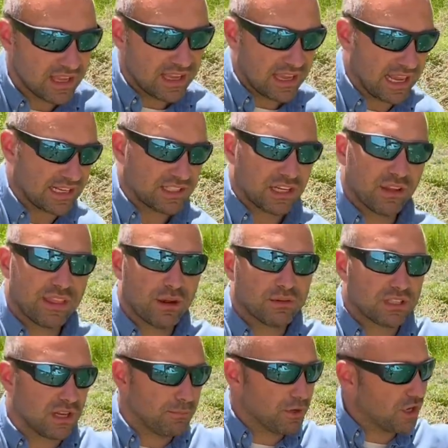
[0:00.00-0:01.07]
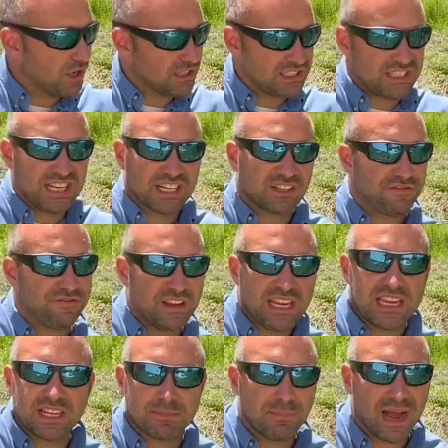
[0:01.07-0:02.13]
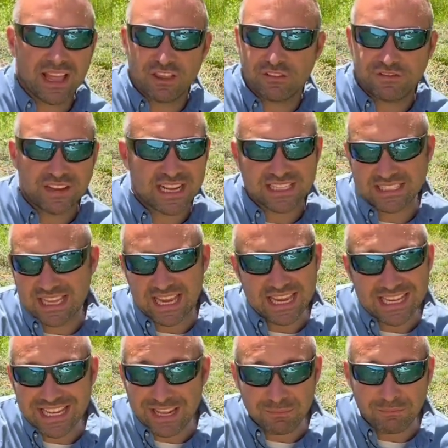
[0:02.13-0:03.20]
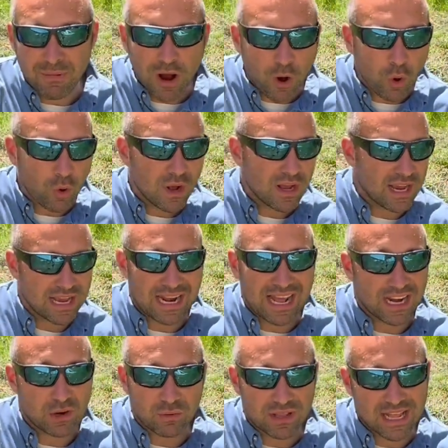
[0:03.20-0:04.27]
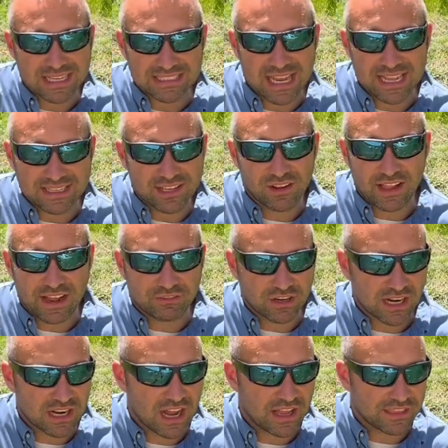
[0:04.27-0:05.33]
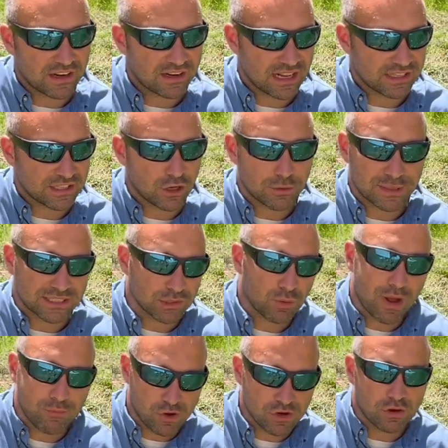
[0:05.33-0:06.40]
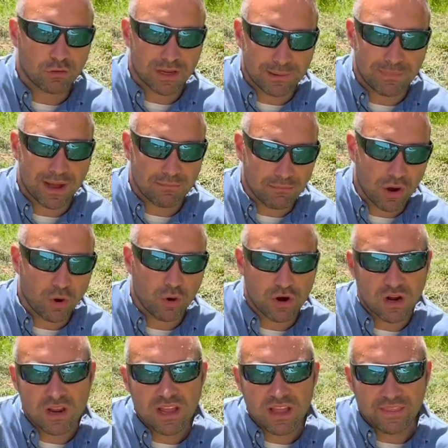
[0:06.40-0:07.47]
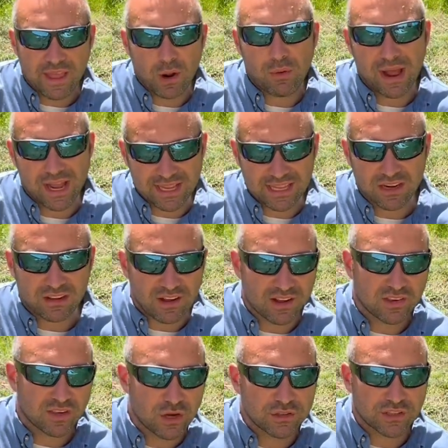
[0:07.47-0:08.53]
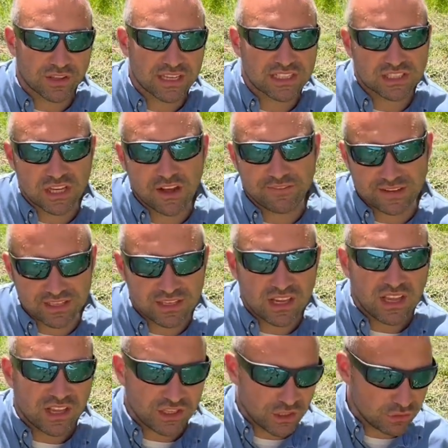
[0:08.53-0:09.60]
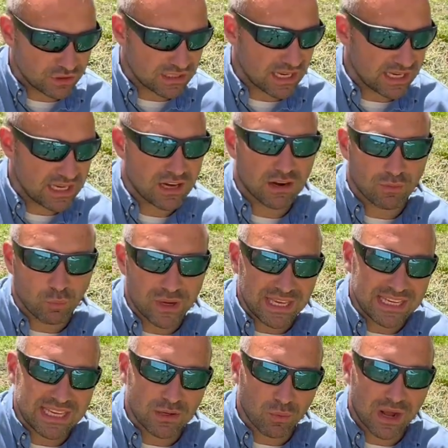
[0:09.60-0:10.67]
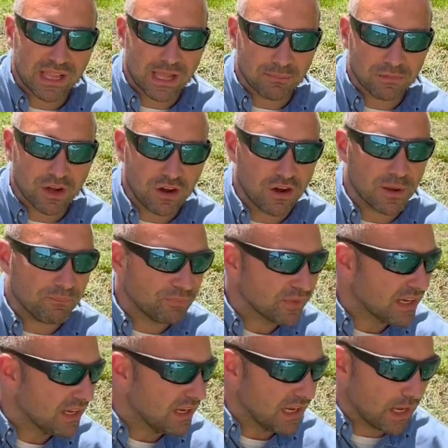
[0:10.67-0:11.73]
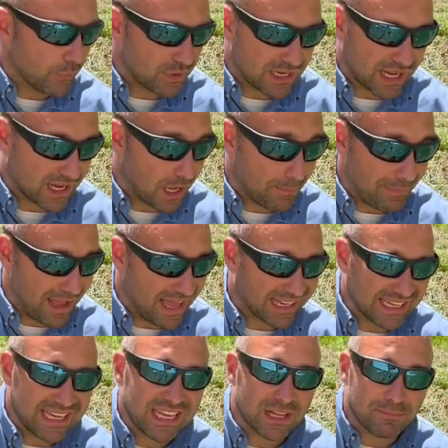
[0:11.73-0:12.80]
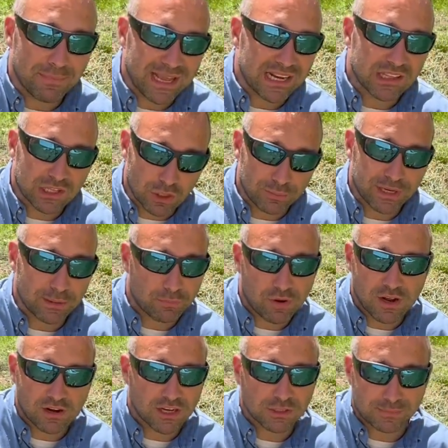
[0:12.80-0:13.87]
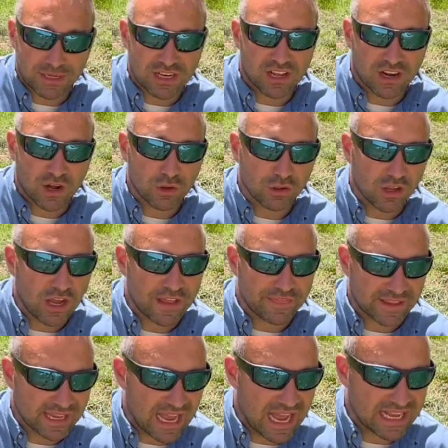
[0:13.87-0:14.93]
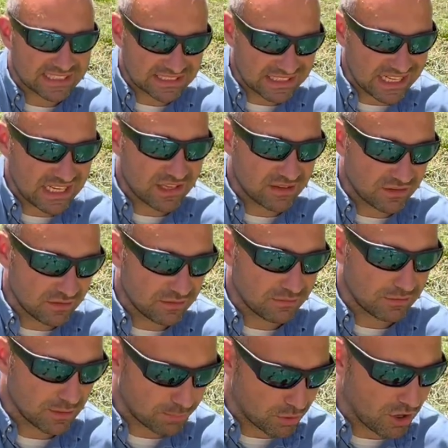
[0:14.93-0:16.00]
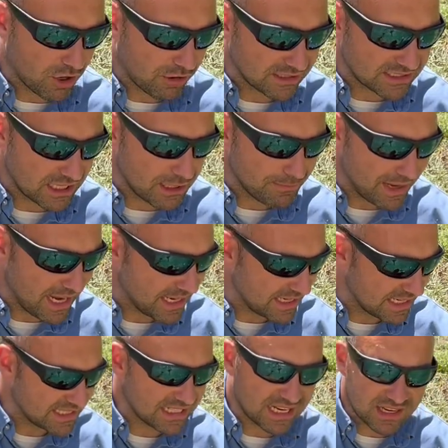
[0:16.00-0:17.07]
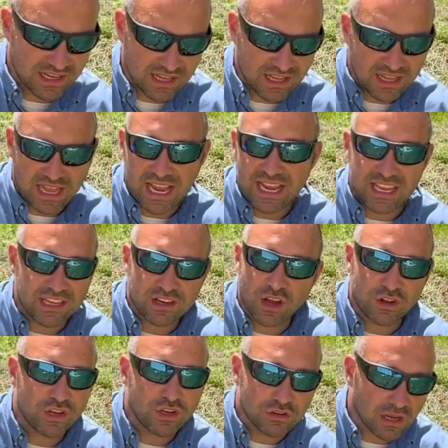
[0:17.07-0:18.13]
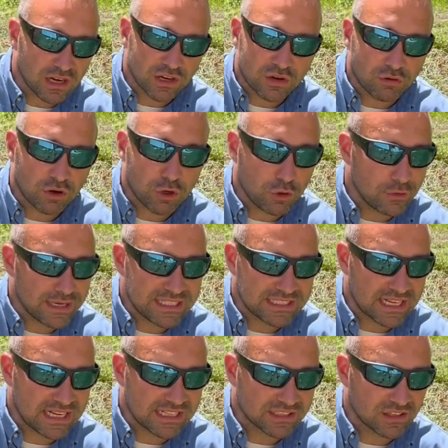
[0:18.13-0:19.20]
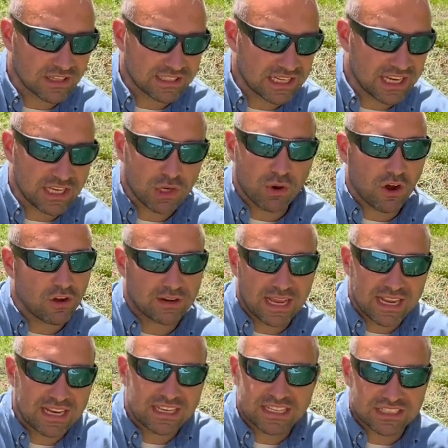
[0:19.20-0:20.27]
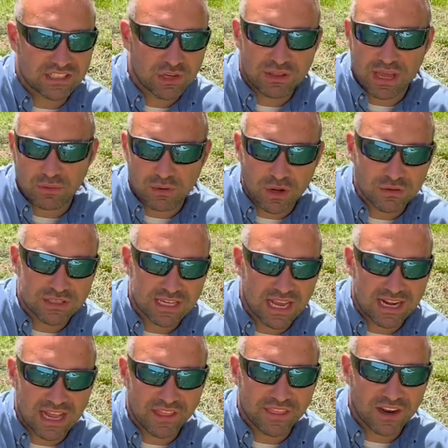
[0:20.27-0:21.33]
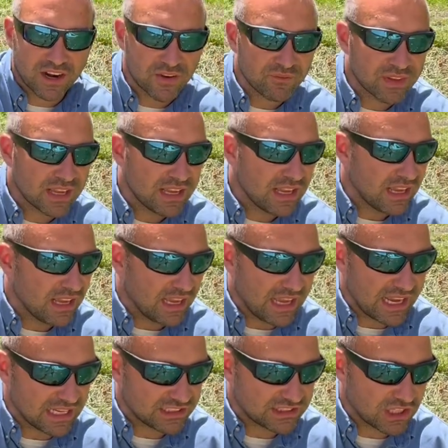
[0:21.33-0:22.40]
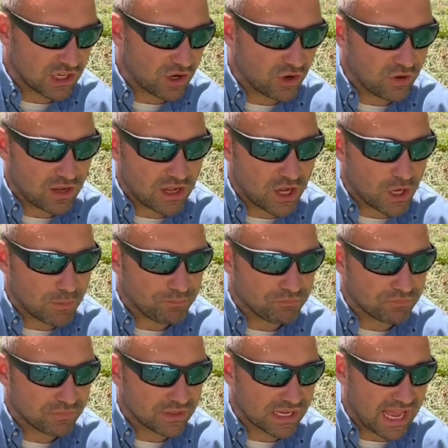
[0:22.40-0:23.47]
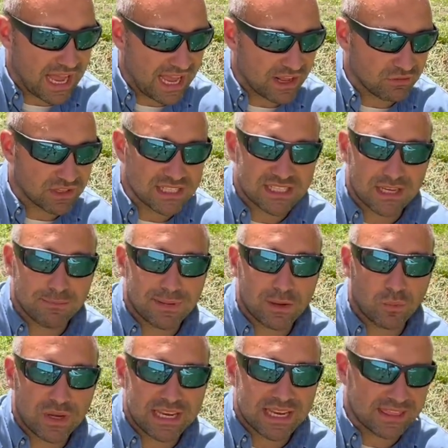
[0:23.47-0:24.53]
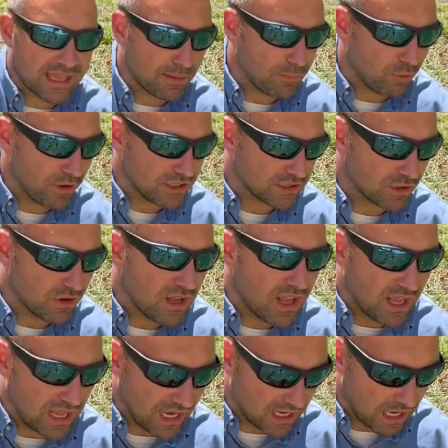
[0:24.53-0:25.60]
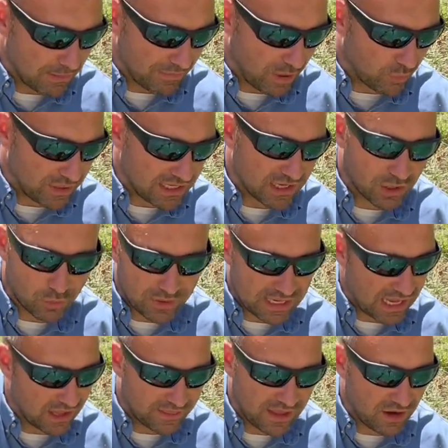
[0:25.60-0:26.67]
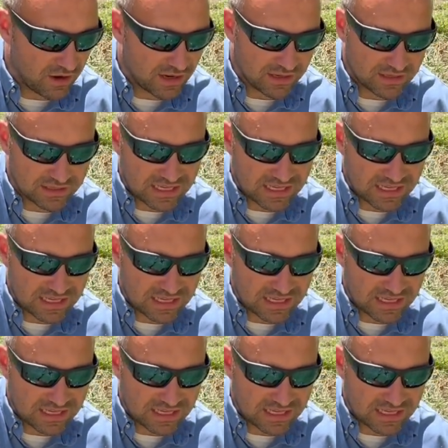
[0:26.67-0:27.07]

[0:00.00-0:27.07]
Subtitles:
And so there was a good 6 feet by the fence that he didn't mow. And I didn't realize that until after I got there. And I told him, I said, well, I'm gonna go get my mower. That way I can get a lot closer to this stuff, and you stay here and weed eat while I'm gone. And when I got back, he had made a little bit of progress, but not a whole lot. And the guy seen the progress that he made, and he said, hey, do you got a crew? He said, it's gonna take you all day to just do that roadside out there. And so the guy hadn't really seen me weed eat at that point. So I got my weed eater, went out there and